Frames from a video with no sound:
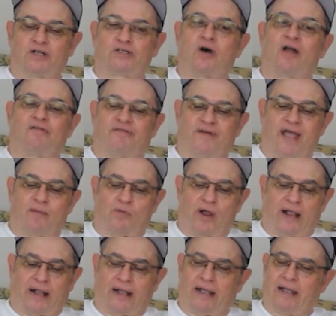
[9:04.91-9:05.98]
at his Hall of Fame
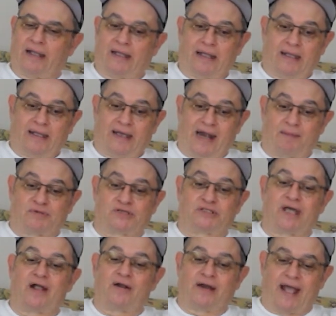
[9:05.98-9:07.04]
ring, and I'm
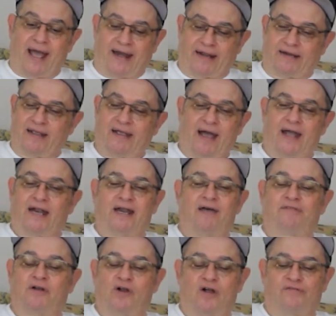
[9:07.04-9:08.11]
staring at it. I didn't
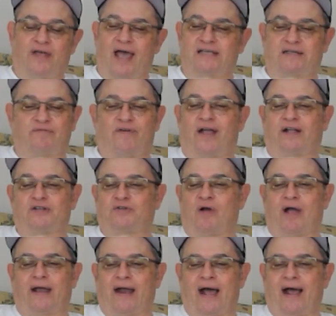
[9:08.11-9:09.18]
have the nerve to ask if I could
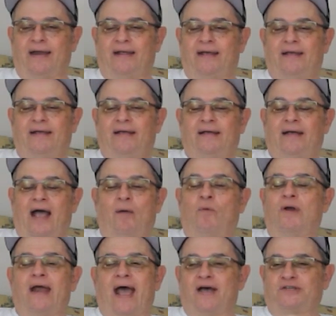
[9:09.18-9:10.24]
try it on. I
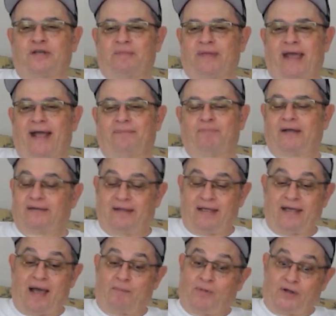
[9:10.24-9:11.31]
wouldn't ask him that, but
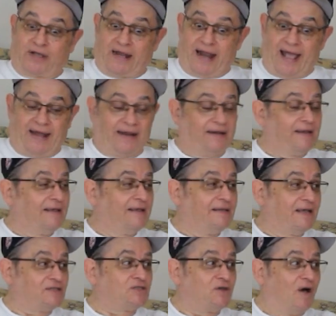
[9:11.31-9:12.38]
I'm looking at it.
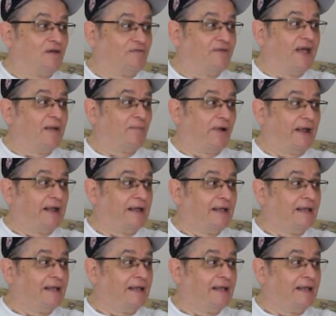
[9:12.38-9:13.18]
That's his Hall of Fame ring.